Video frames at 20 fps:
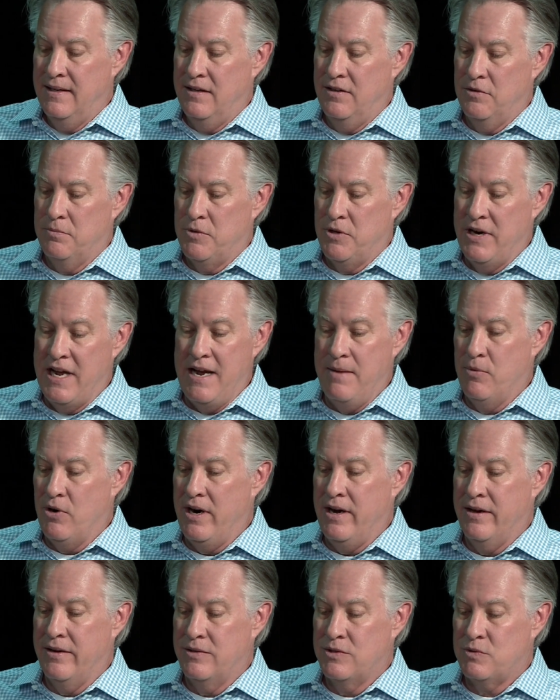You know, Brene
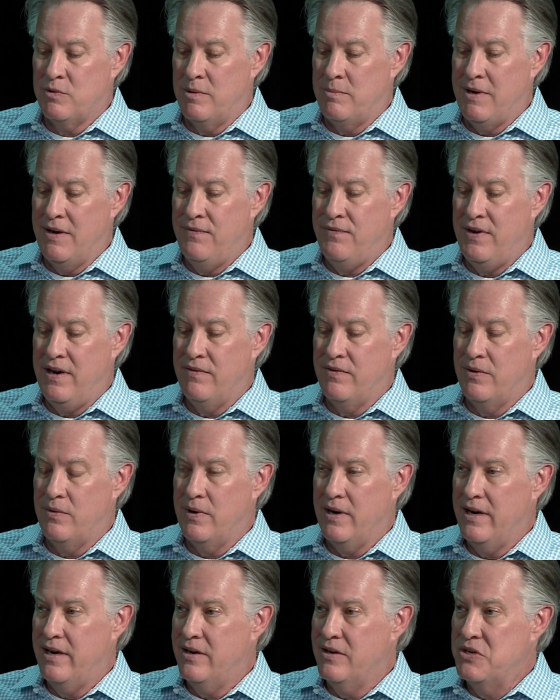Brown is one of my favorite
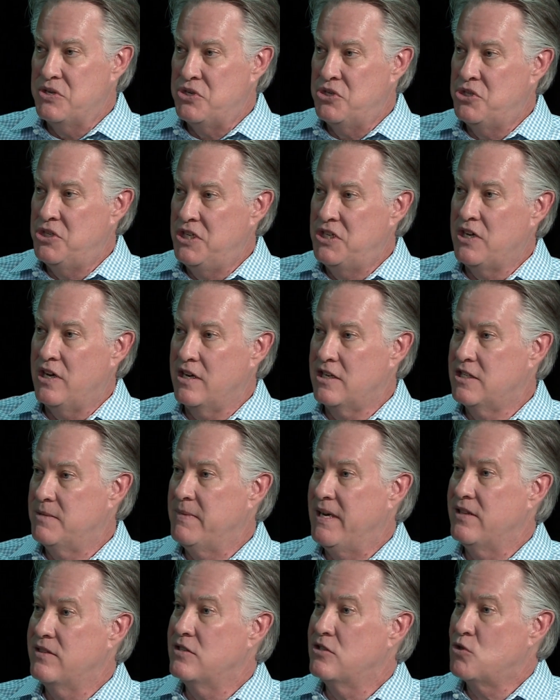writers, and she talks
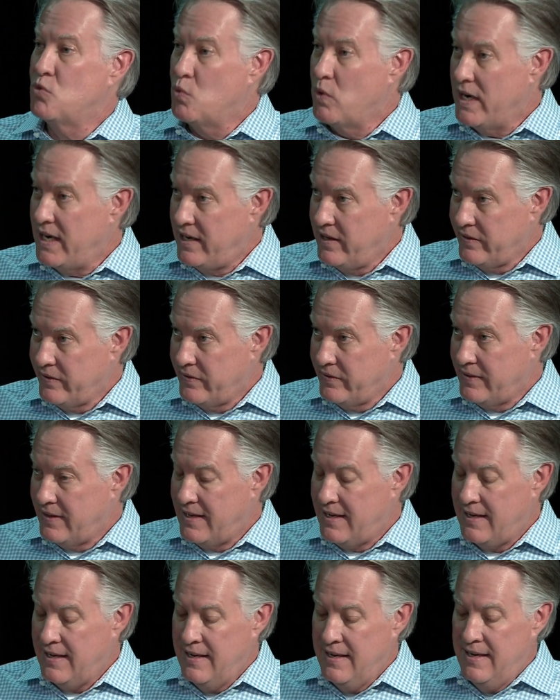about this
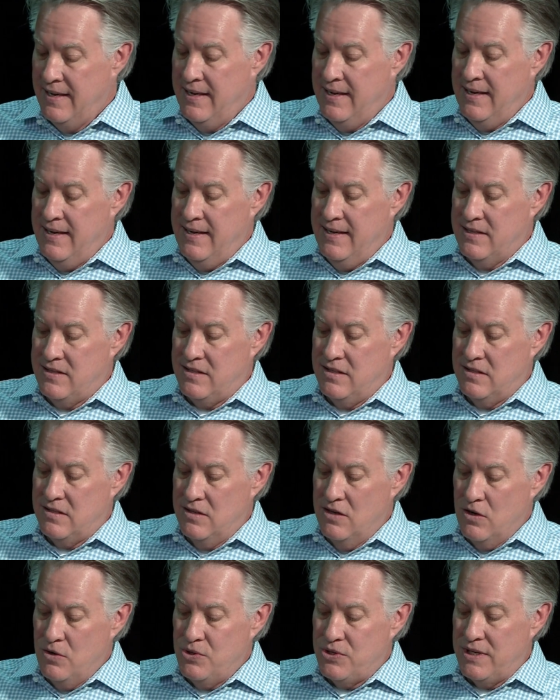regularly. It's this
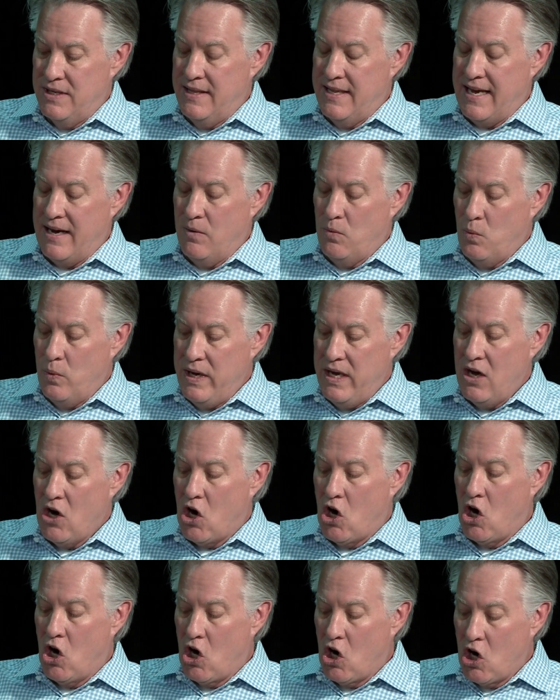notion that we
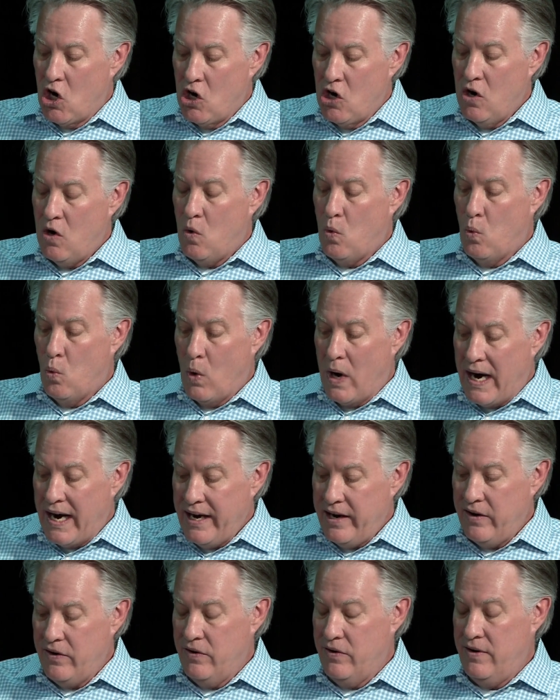are
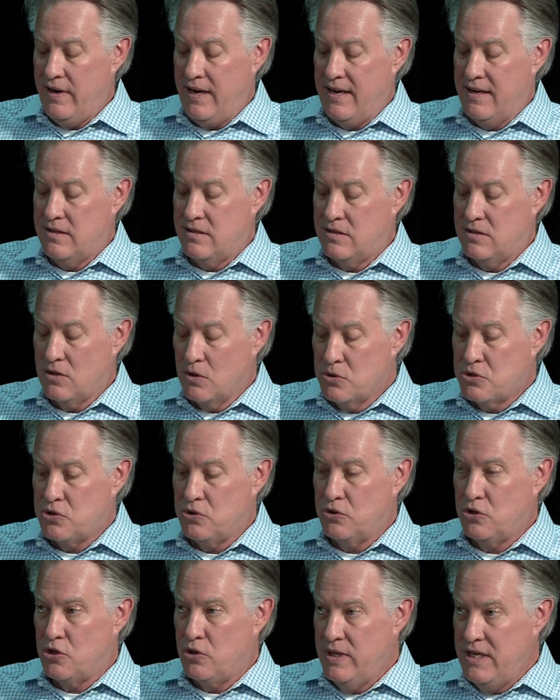wired as social
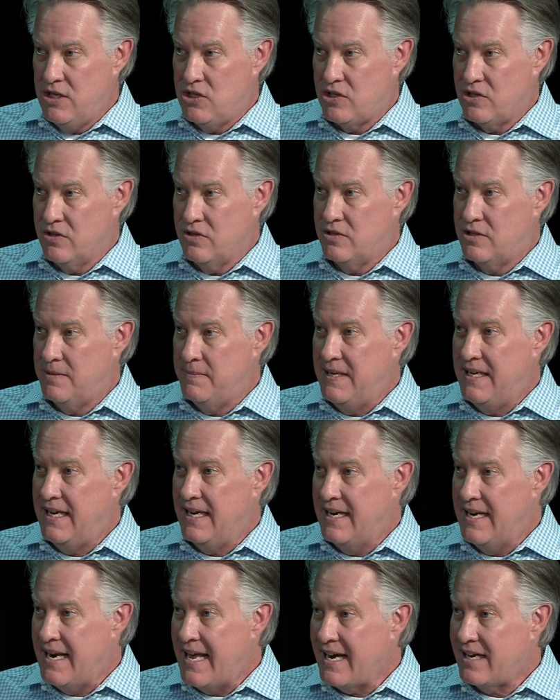creatures to be
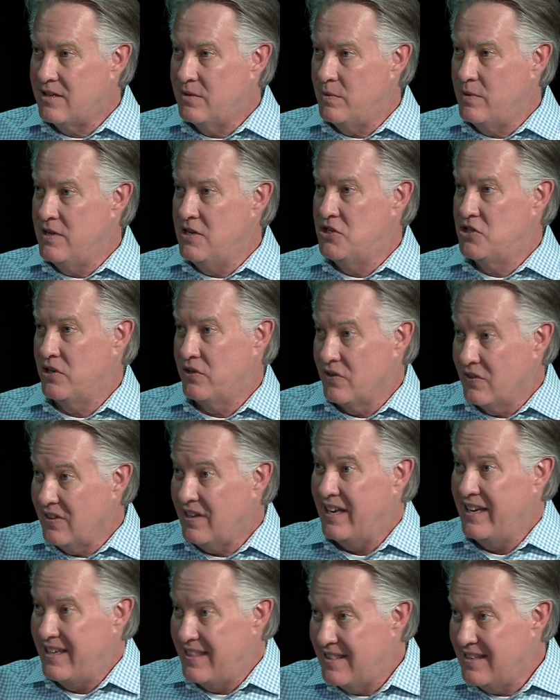connected with each other
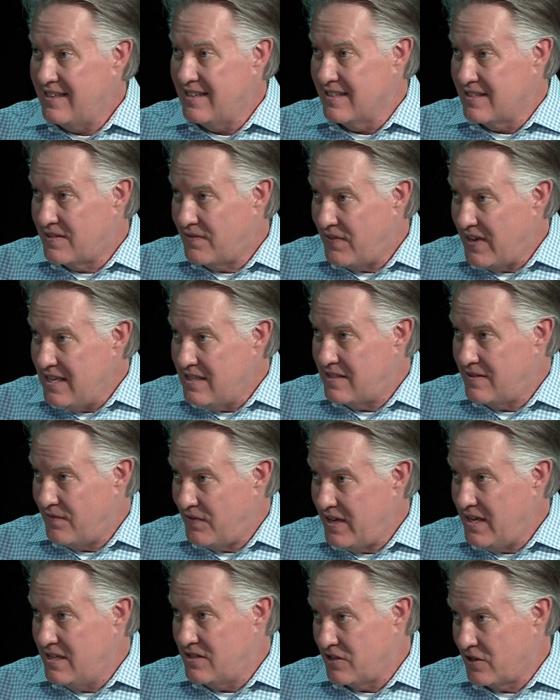like this, face to
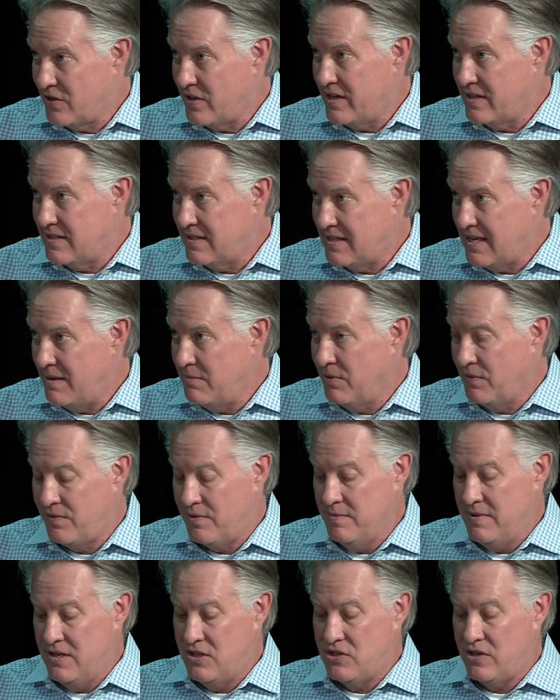face across the table
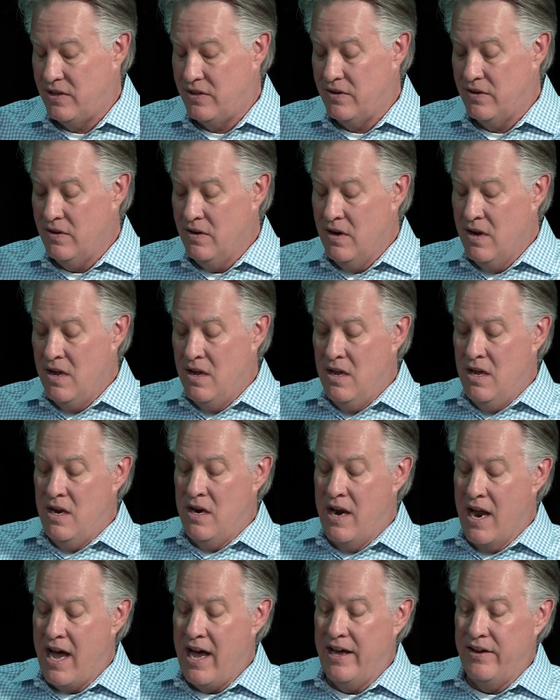from each other,
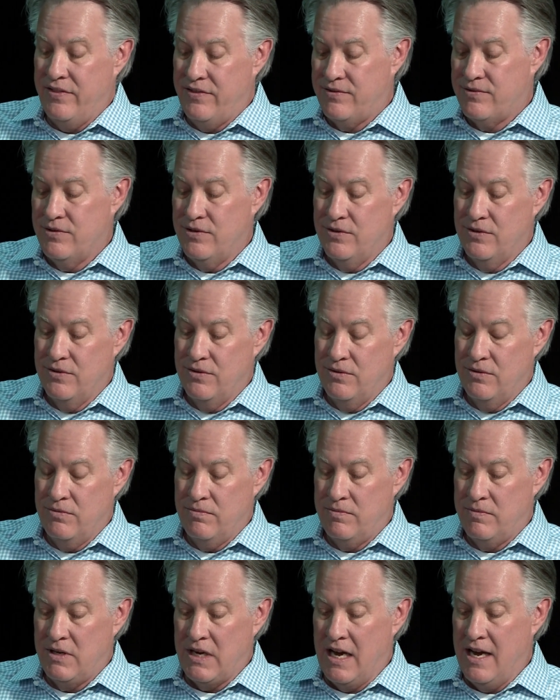not through
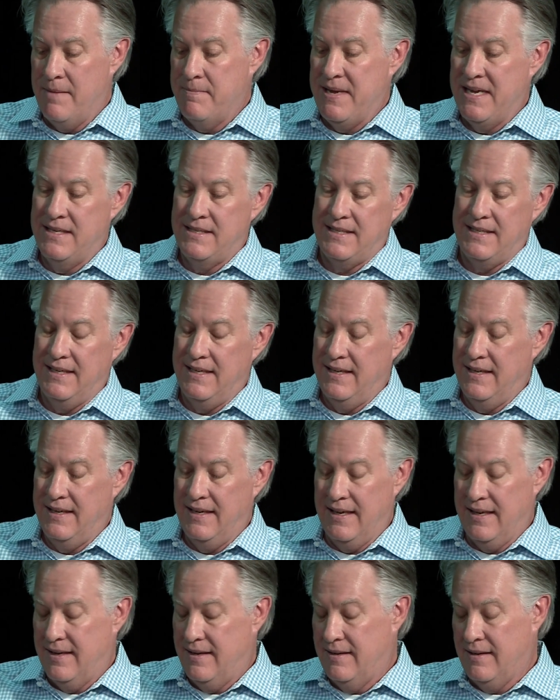commenting
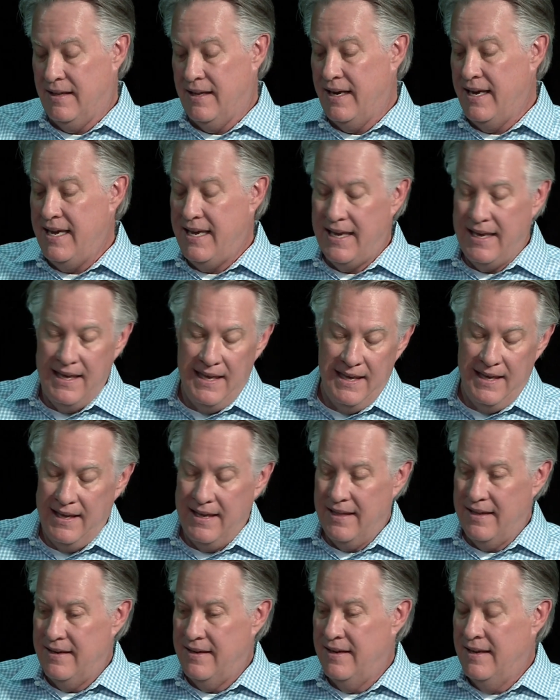and liking
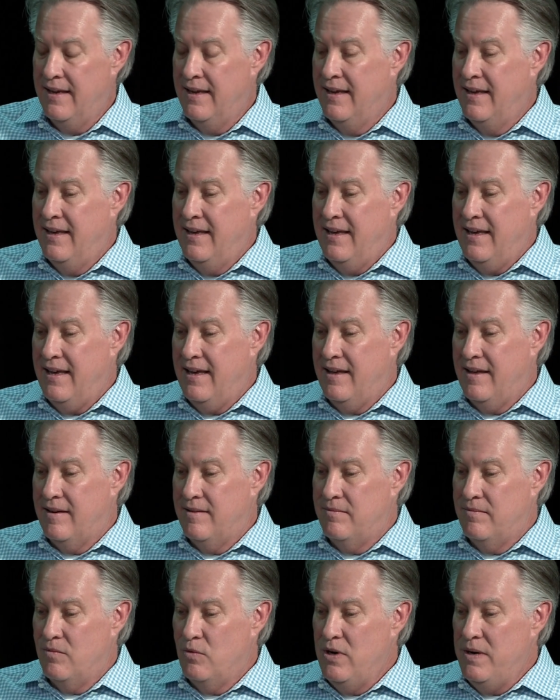and
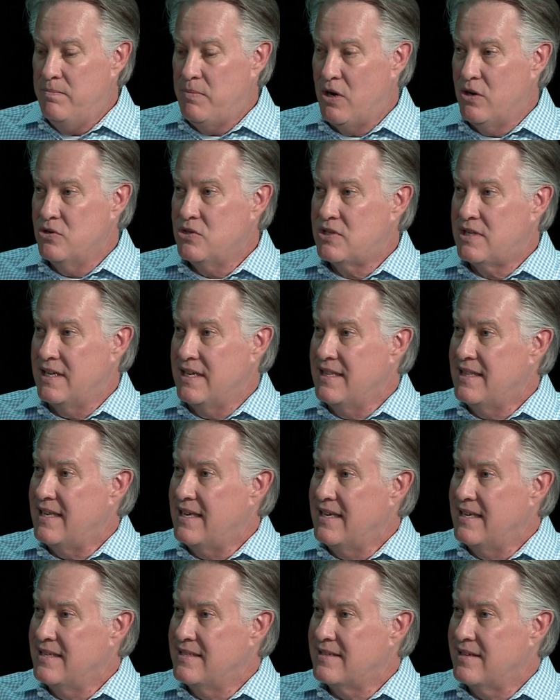reposting
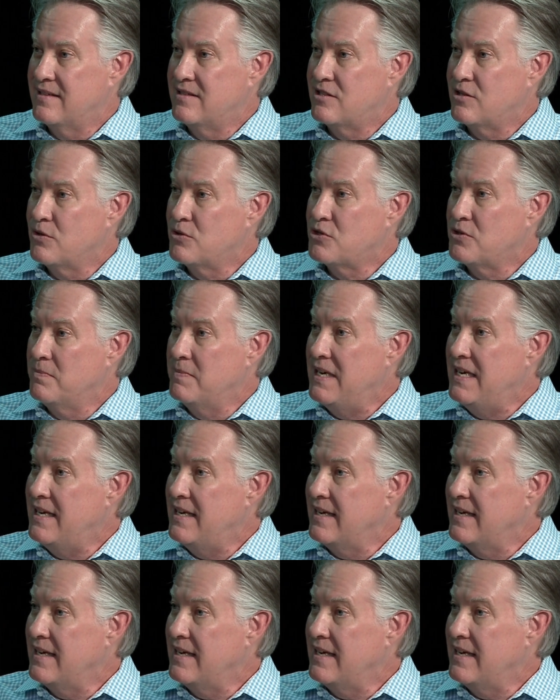things on social media.